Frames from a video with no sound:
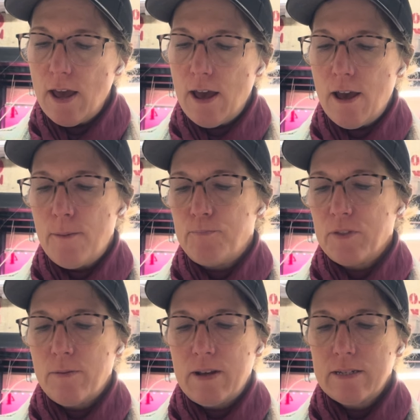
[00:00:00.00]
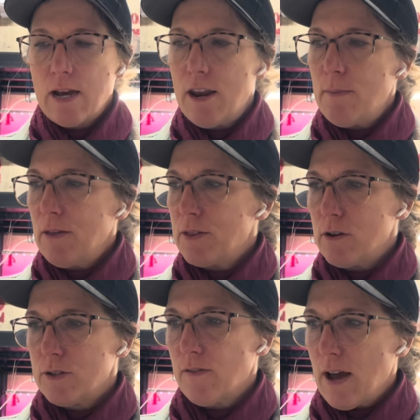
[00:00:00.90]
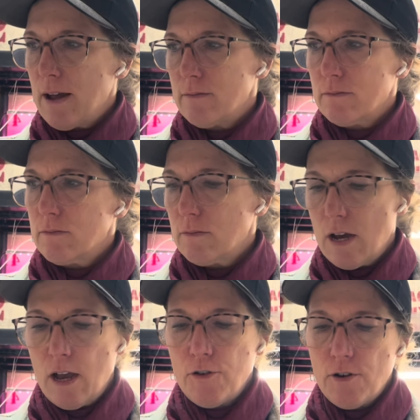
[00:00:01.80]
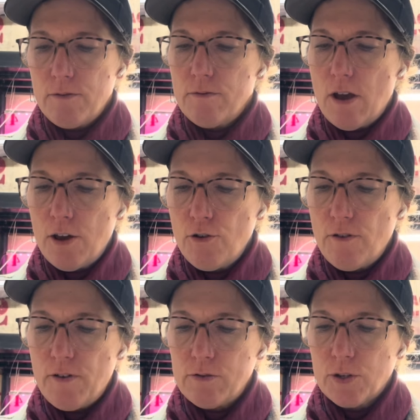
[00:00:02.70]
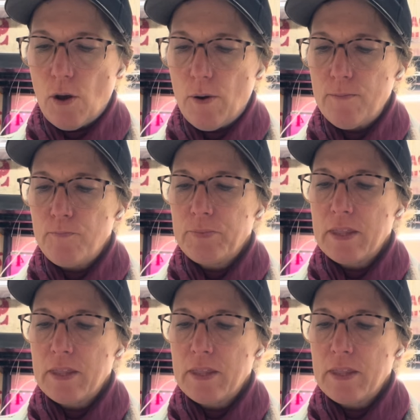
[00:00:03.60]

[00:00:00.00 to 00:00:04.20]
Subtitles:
I'm excited about those. I've got 100 of those going.